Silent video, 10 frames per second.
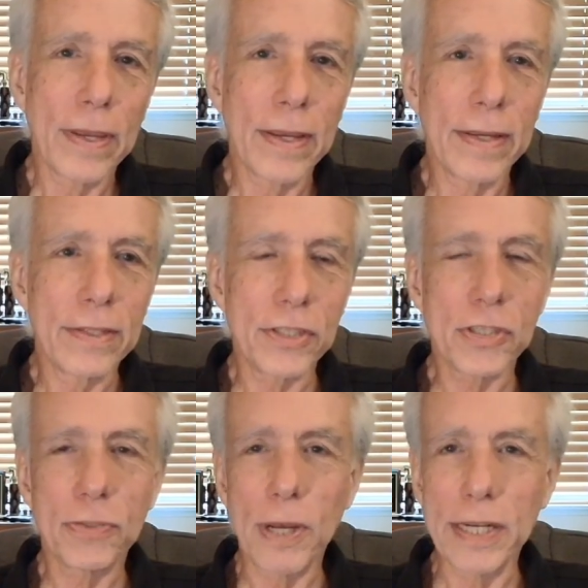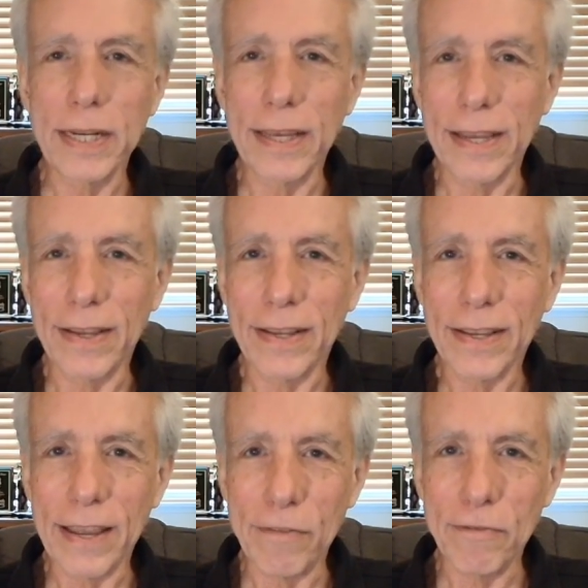There's just one
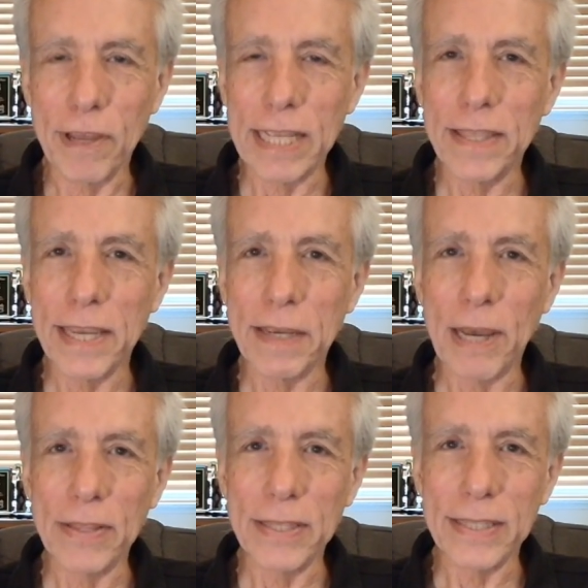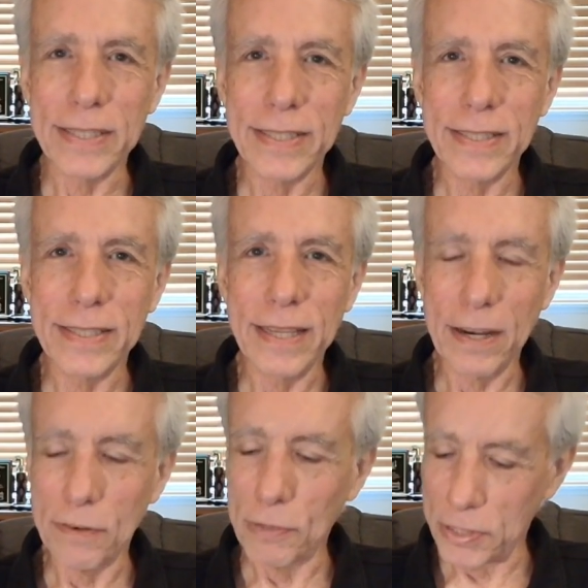kind of funny thing about these
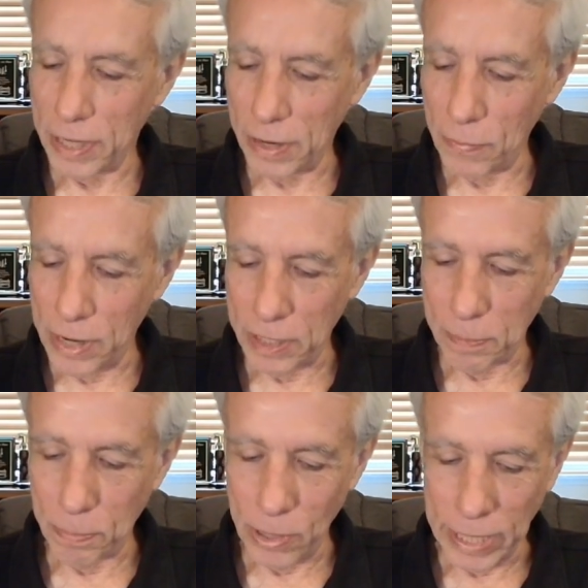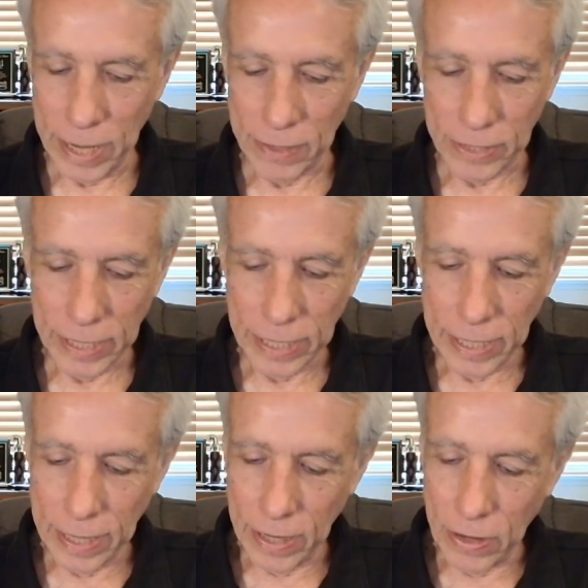intervals that I wanted to point out.
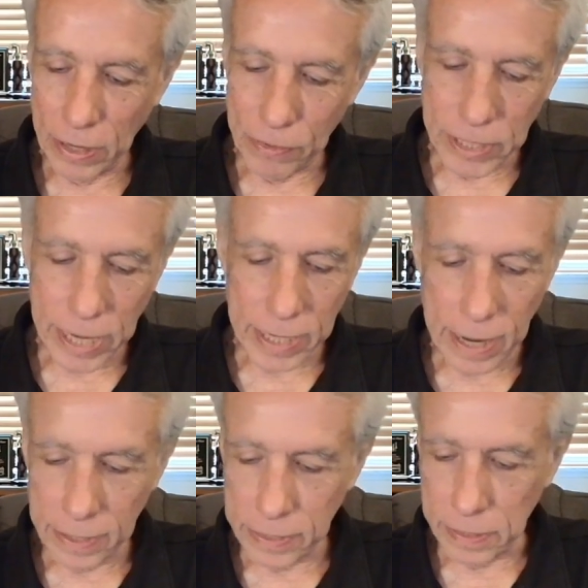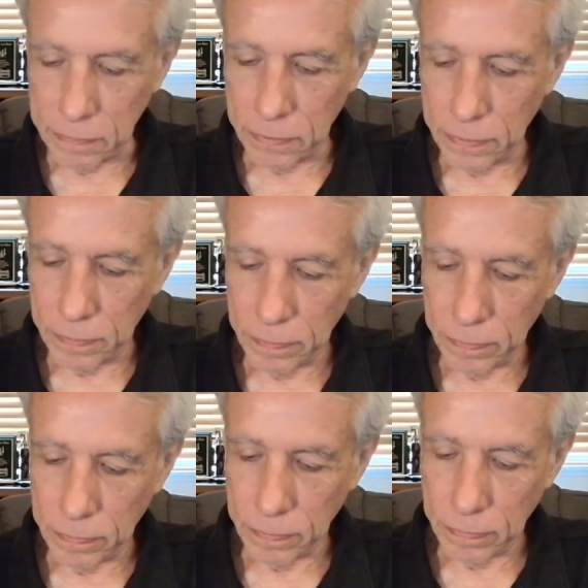If you take an octave
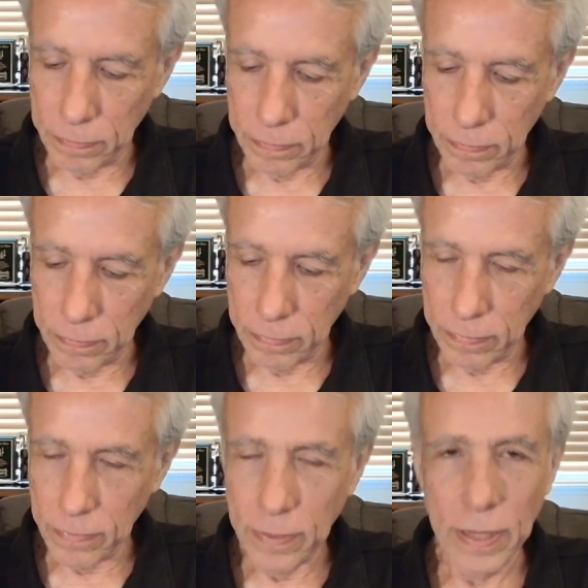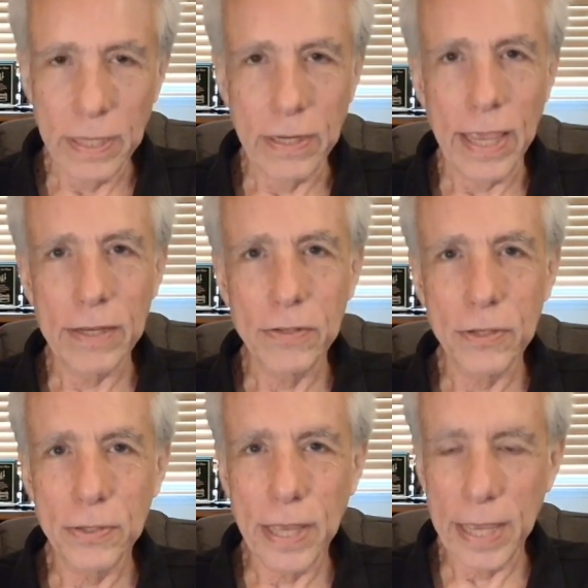and you add
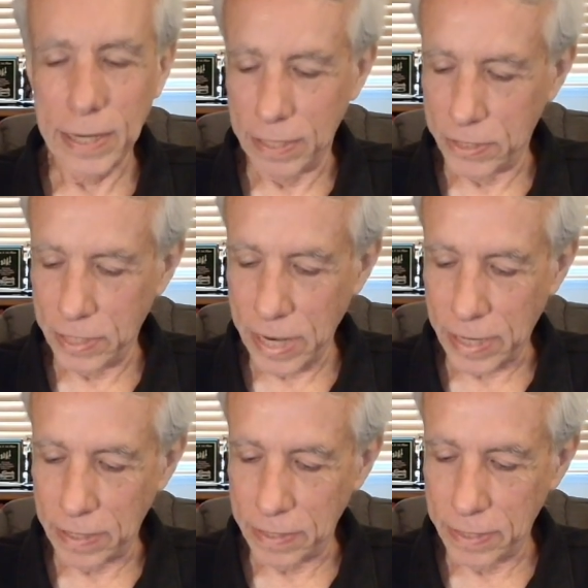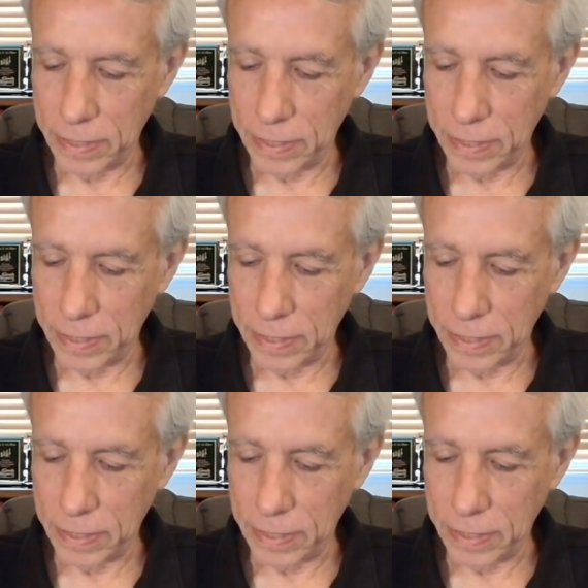to that a second,